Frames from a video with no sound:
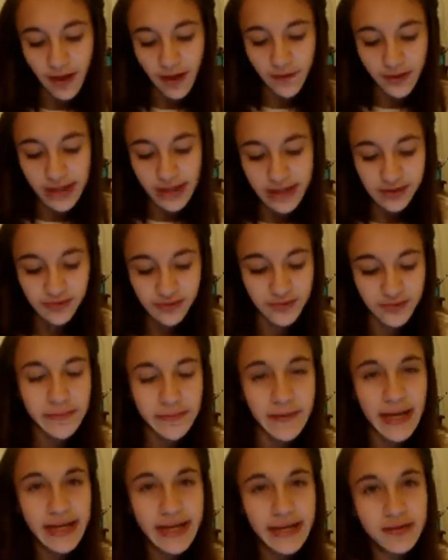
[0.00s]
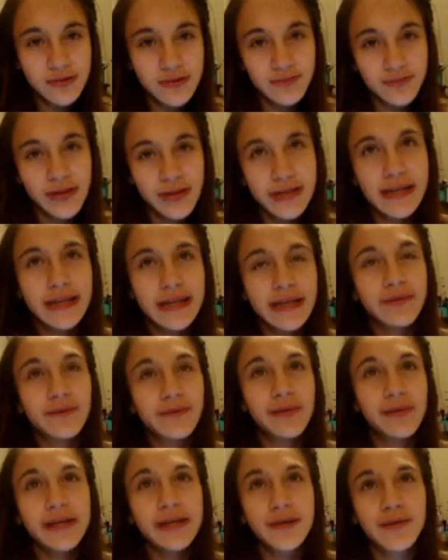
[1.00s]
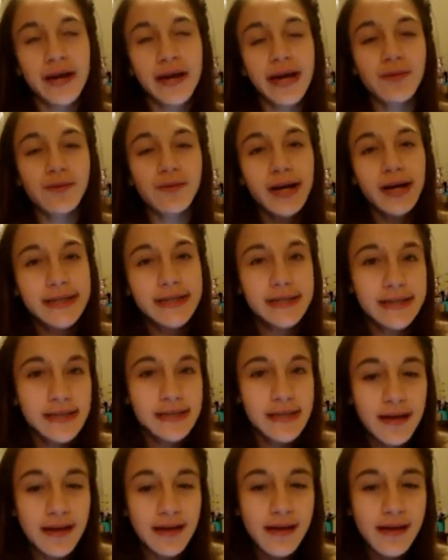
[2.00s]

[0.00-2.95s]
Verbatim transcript: And we had to remake it. We had to, like, redo it once.